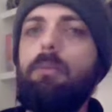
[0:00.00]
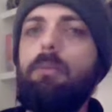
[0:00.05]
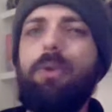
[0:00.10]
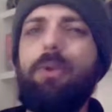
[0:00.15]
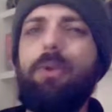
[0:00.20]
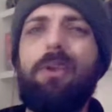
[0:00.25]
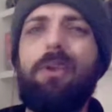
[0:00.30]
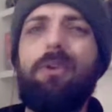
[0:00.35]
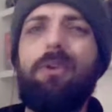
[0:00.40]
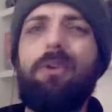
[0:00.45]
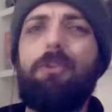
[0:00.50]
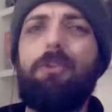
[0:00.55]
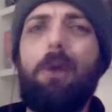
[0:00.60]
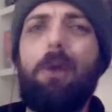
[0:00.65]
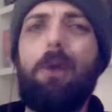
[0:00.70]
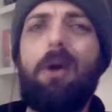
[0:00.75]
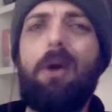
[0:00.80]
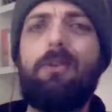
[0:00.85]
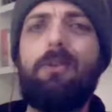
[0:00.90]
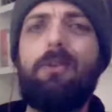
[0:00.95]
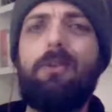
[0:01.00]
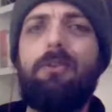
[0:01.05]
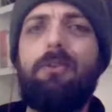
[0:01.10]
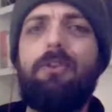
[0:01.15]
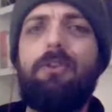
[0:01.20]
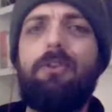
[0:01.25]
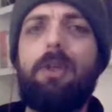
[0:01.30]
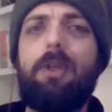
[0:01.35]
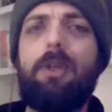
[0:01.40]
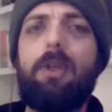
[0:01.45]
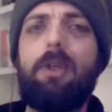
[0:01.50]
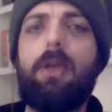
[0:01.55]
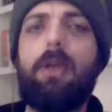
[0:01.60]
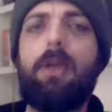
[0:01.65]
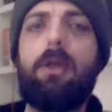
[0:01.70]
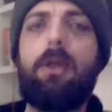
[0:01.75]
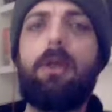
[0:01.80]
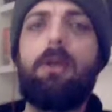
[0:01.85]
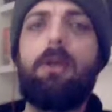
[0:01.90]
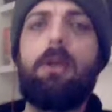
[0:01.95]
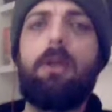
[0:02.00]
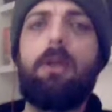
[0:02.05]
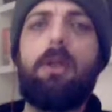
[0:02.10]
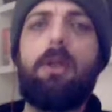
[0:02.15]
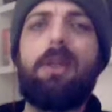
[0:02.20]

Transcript: really good spots and shit like that.